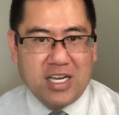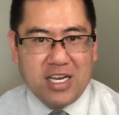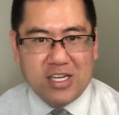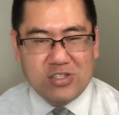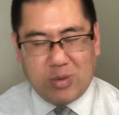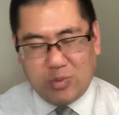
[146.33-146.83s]

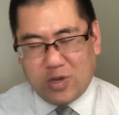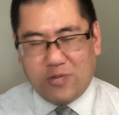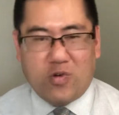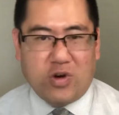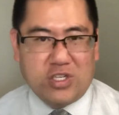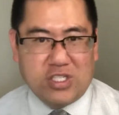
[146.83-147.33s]
So I'm looking
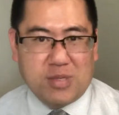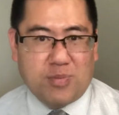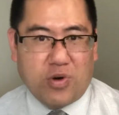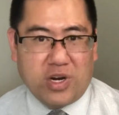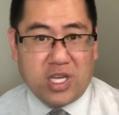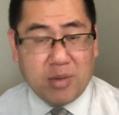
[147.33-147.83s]
forward to
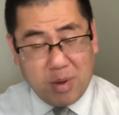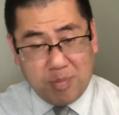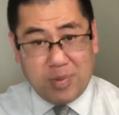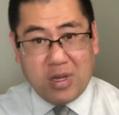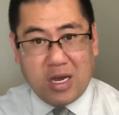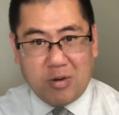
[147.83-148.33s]
supporting him and,
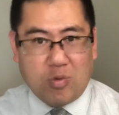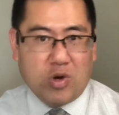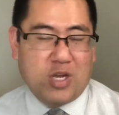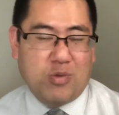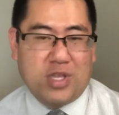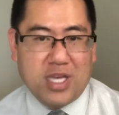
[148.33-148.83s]
be, and
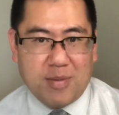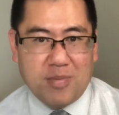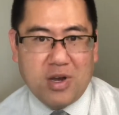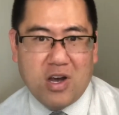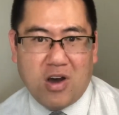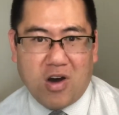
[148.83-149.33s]
working with him
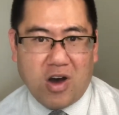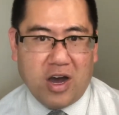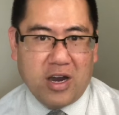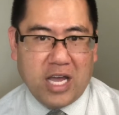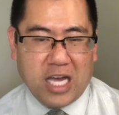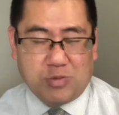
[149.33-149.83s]

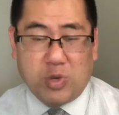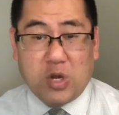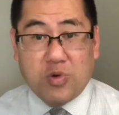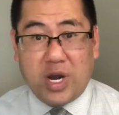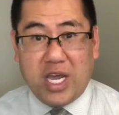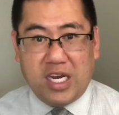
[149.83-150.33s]
on as we
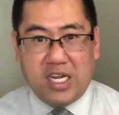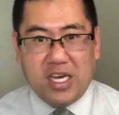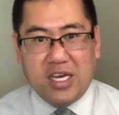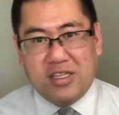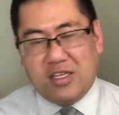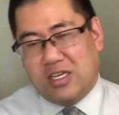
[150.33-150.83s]
grade
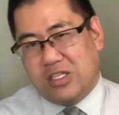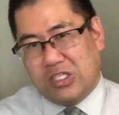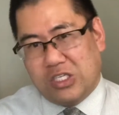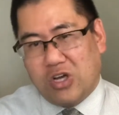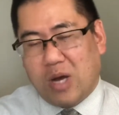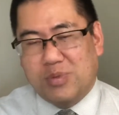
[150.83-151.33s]
the the
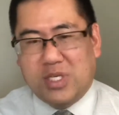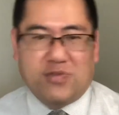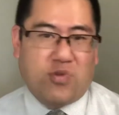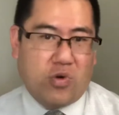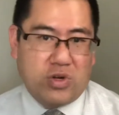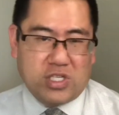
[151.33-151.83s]
top six
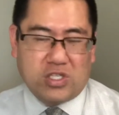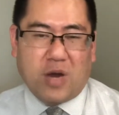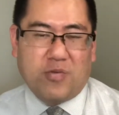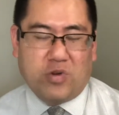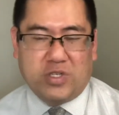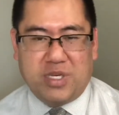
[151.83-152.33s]
forwards, the
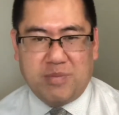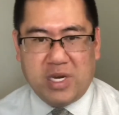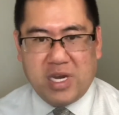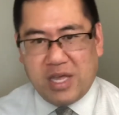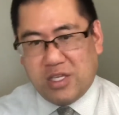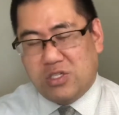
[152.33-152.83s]
top four D men,
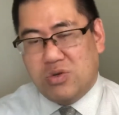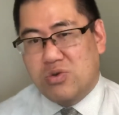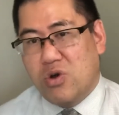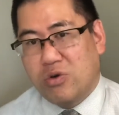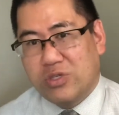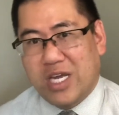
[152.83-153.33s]
and the two
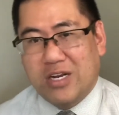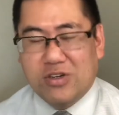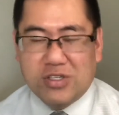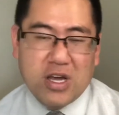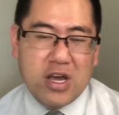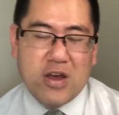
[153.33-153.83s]
goaltenders